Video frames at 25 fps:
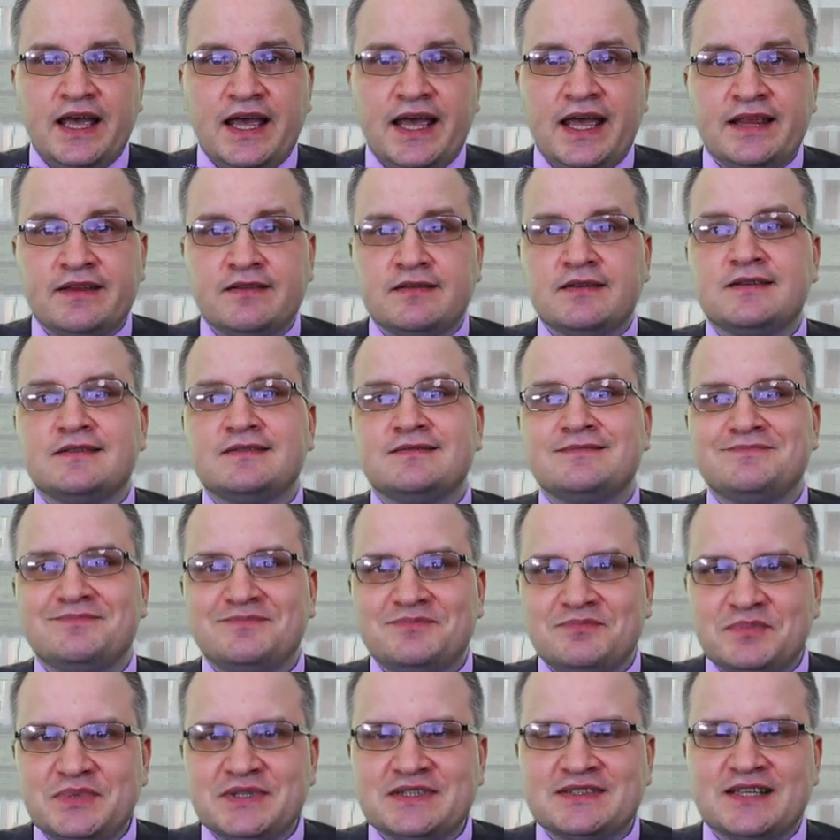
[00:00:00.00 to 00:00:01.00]

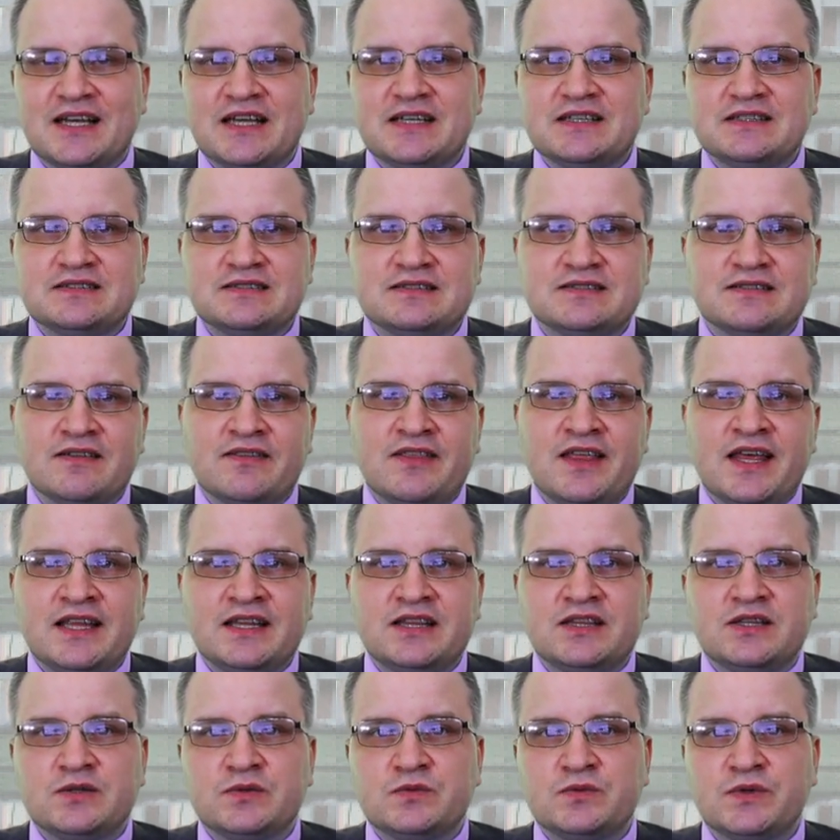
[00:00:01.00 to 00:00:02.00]
And besides
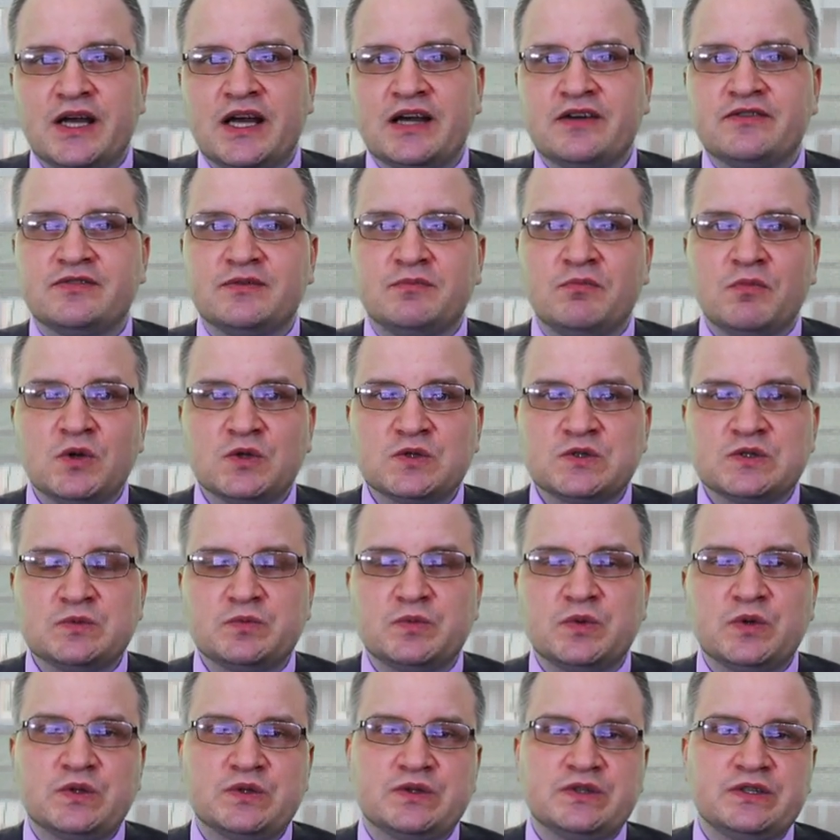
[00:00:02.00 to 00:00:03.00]
that, we have
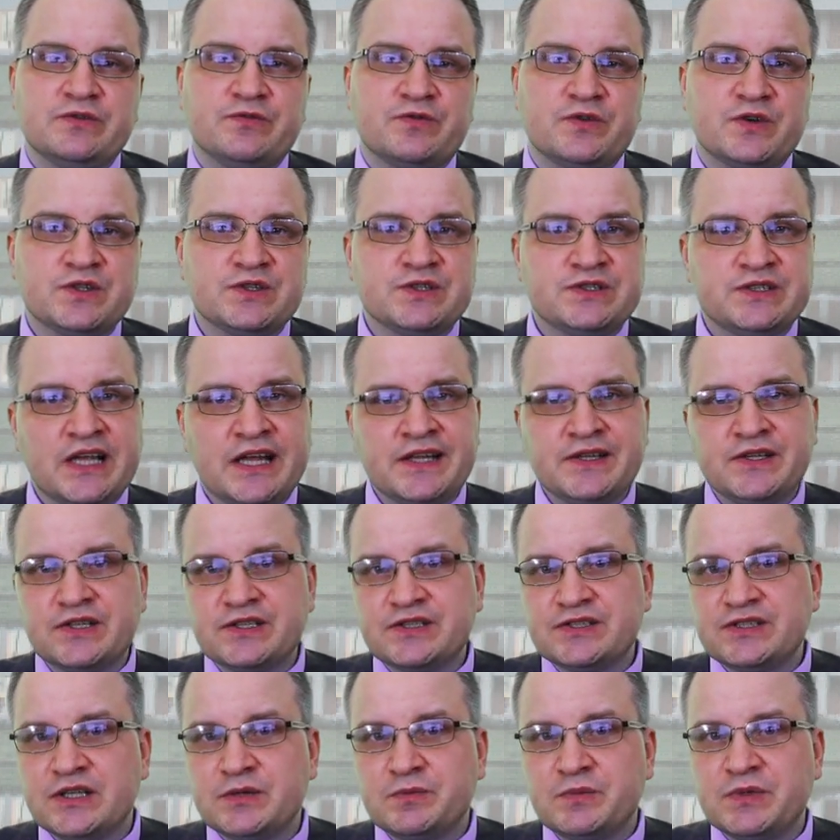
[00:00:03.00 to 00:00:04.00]
multiple different
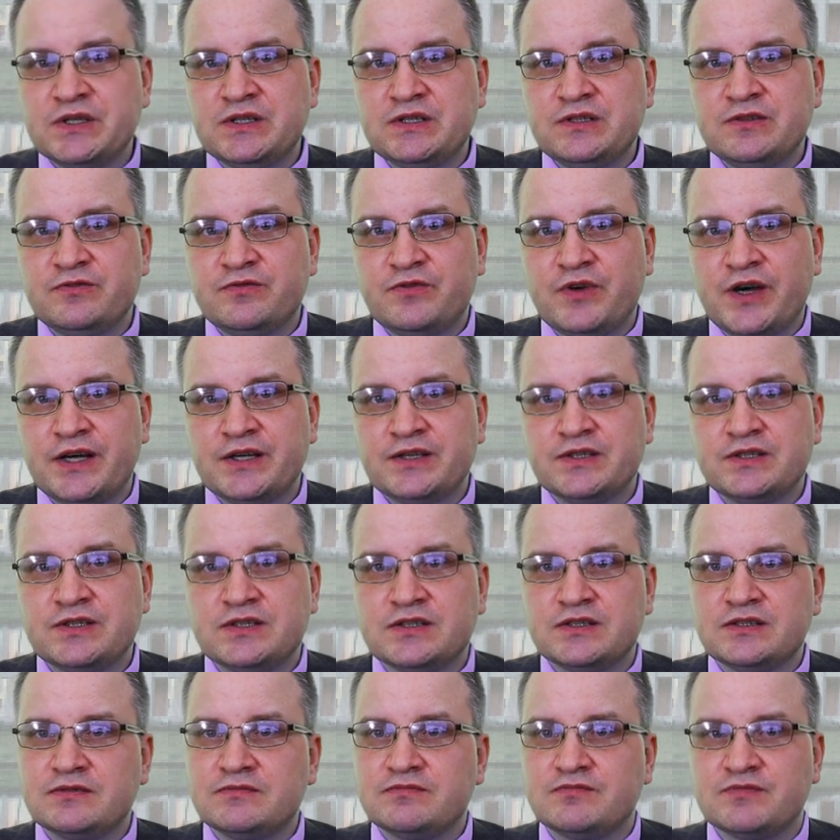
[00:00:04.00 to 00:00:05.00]
standards that being defined.
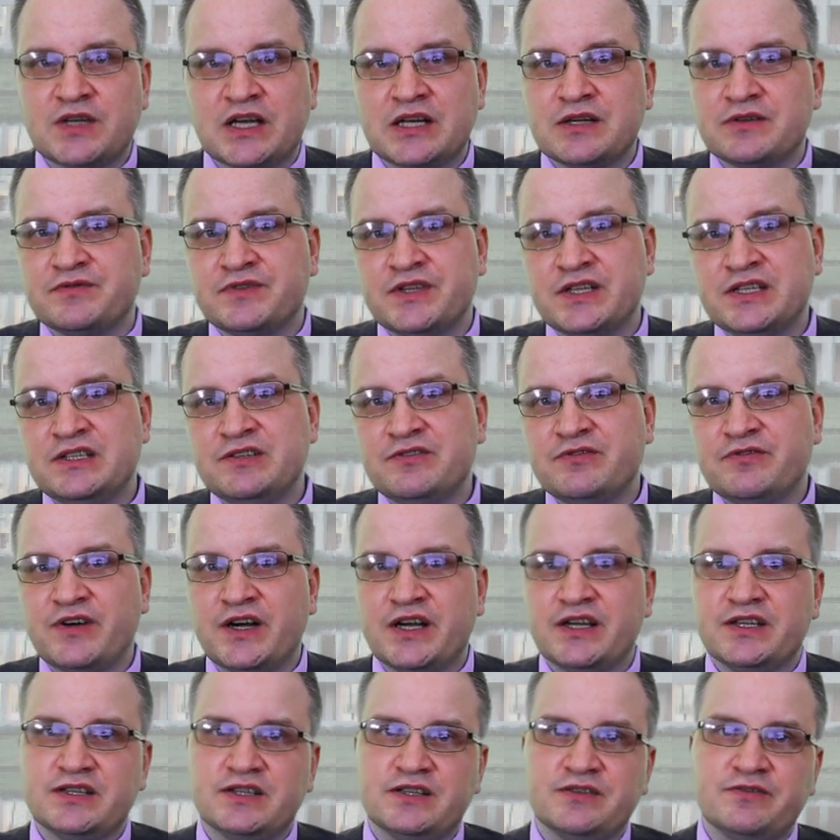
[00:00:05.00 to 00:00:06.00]
They
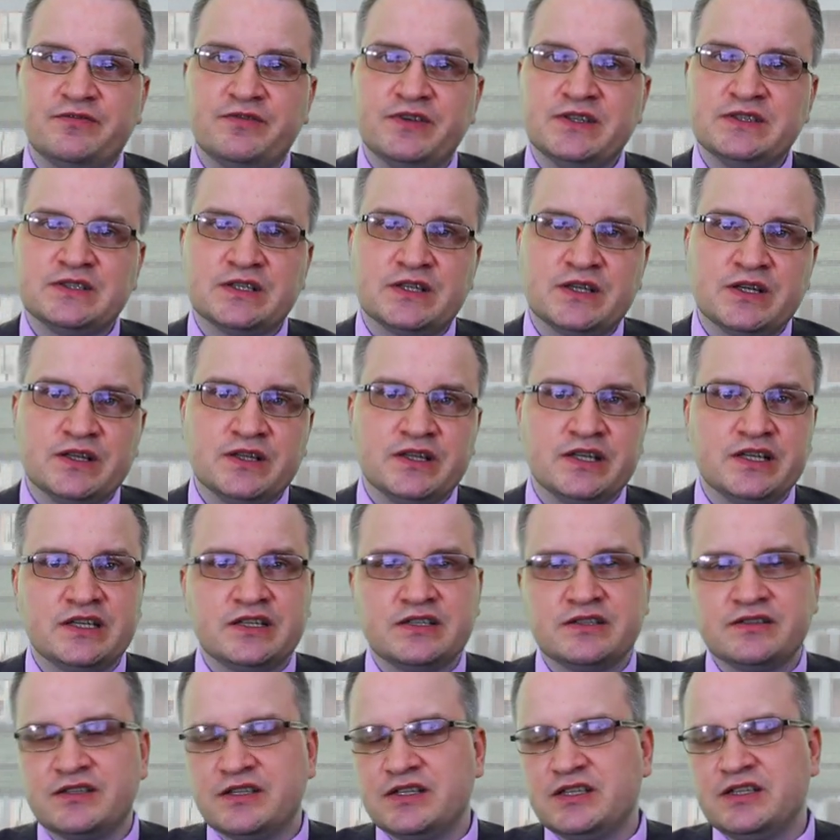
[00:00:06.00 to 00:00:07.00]
define the physical
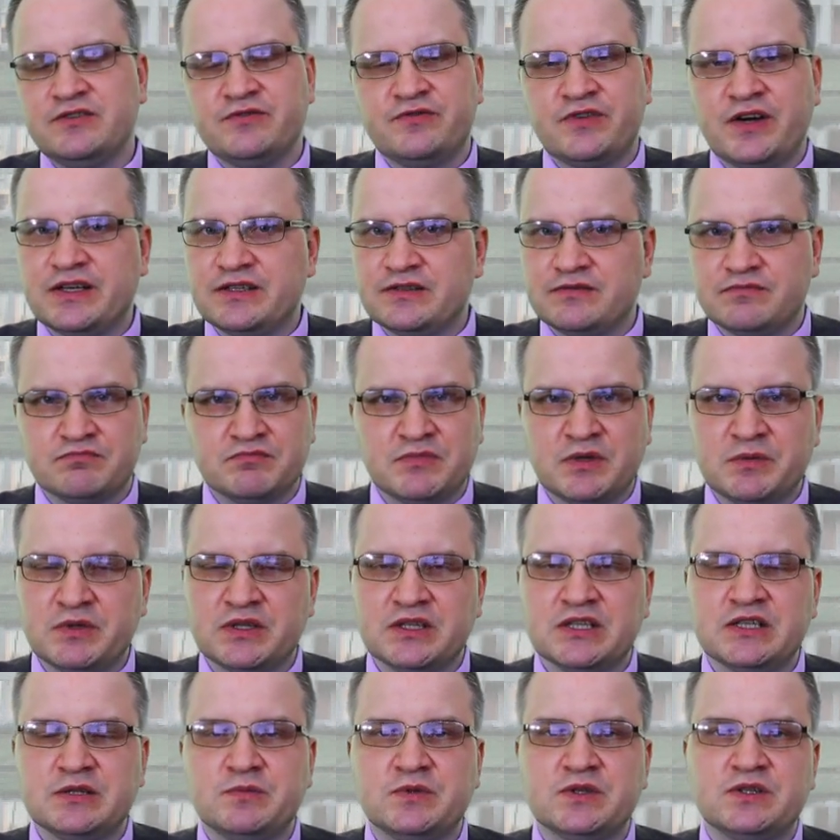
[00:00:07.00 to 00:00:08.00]
layer, they define maybe a
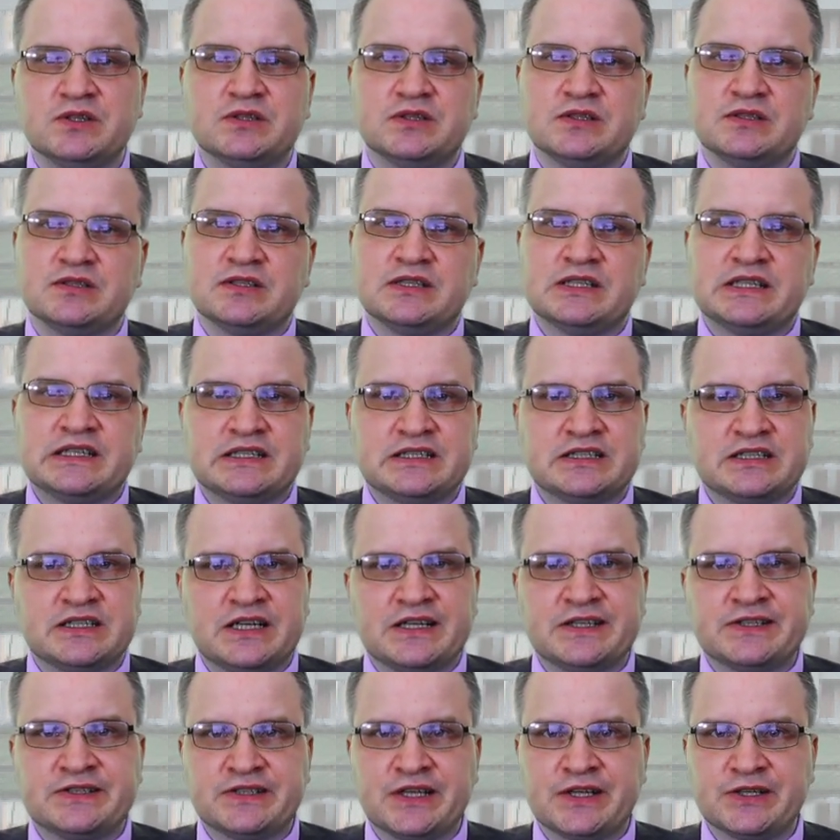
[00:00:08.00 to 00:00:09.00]
little bit
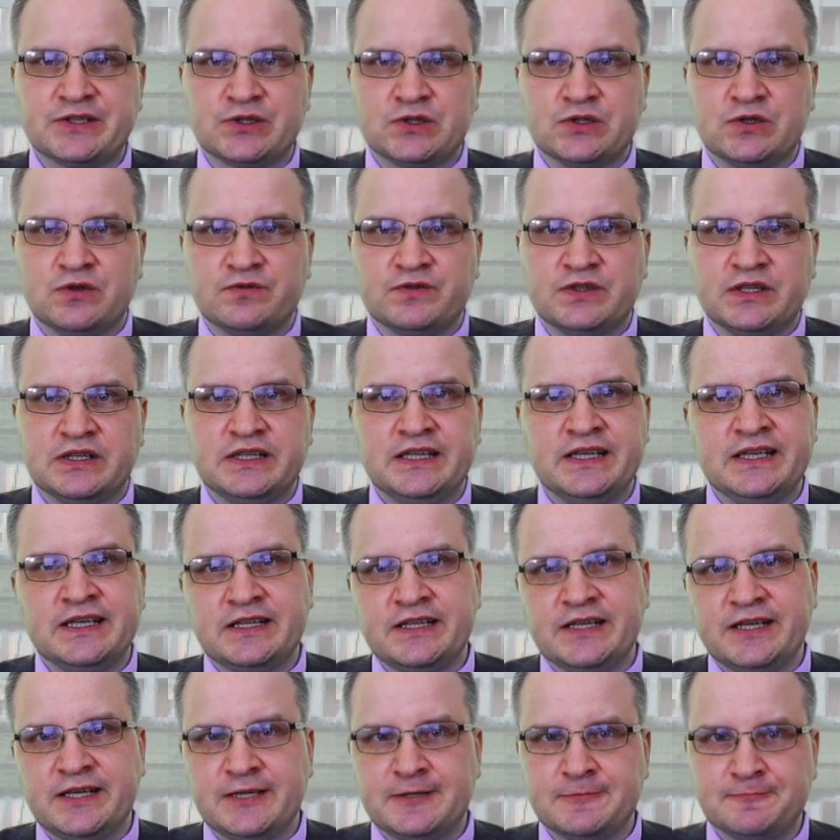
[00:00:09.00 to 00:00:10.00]
the extension of the link
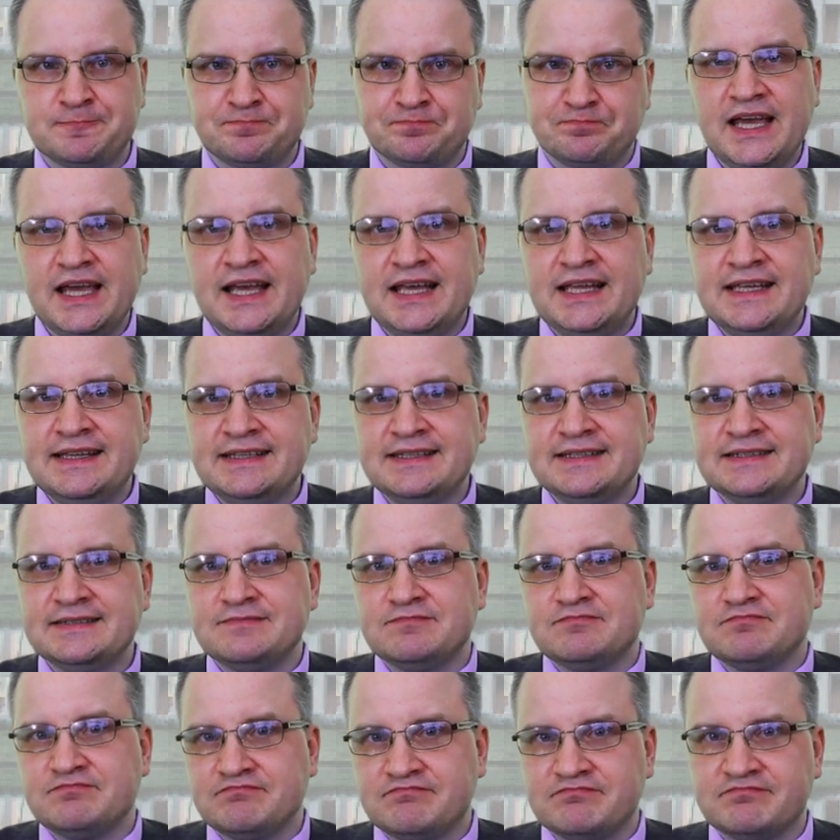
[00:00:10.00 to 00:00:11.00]
layer,
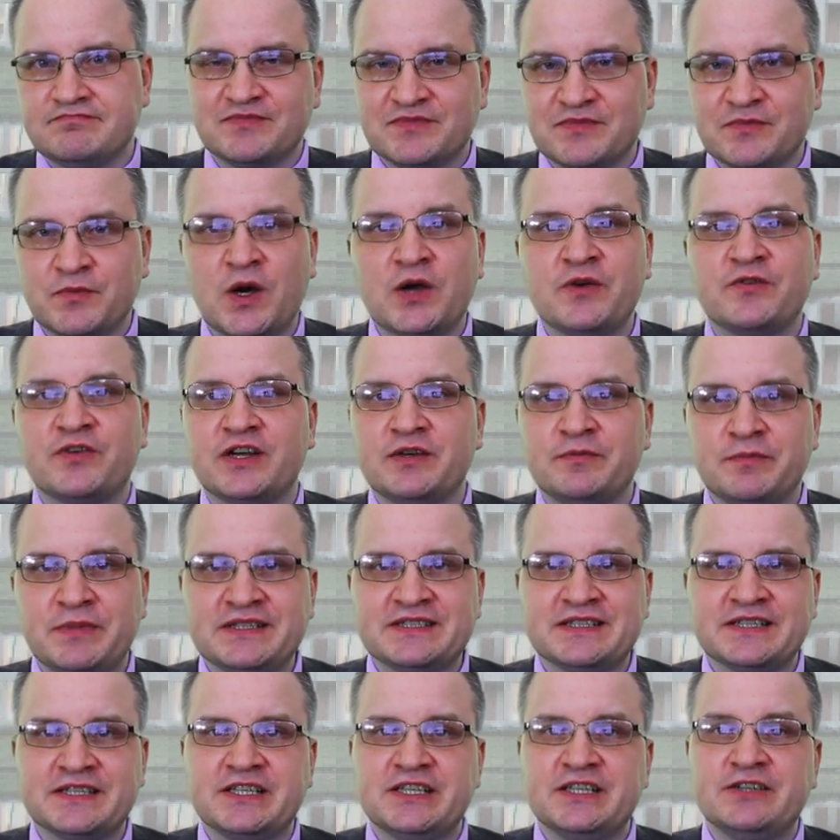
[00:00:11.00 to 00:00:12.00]
and Wi-Fi
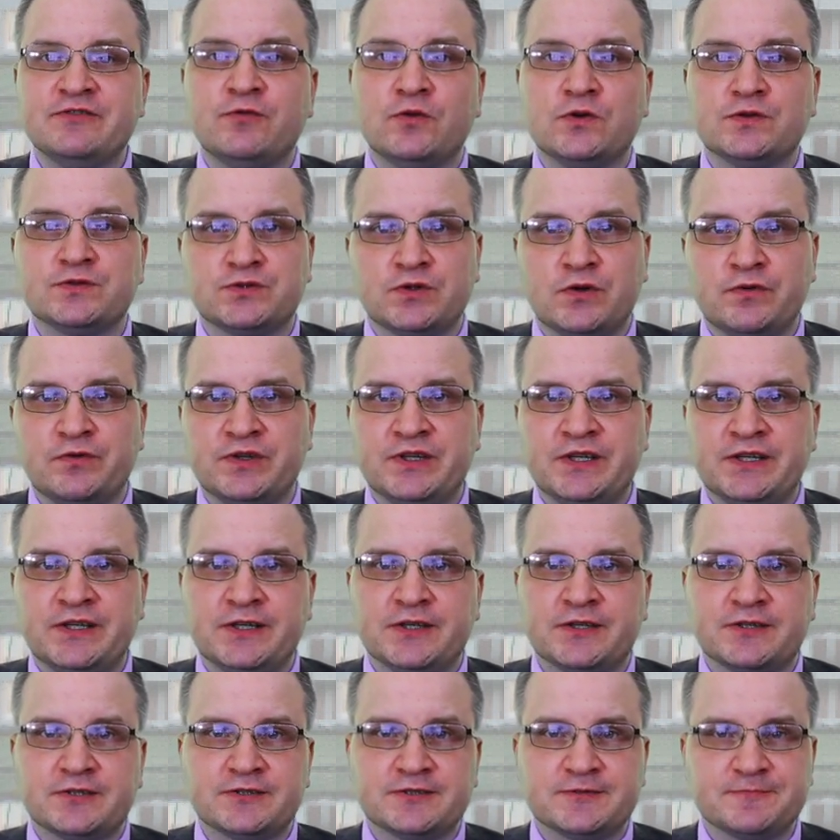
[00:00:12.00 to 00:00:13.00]
basically evolves over the
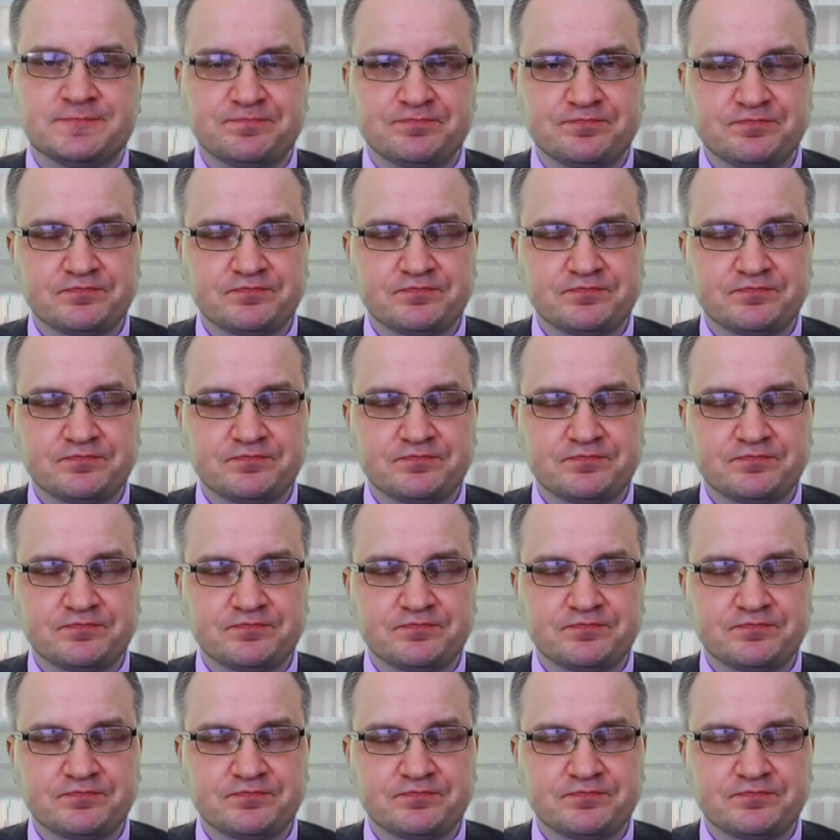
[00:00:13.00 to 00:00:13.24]
years.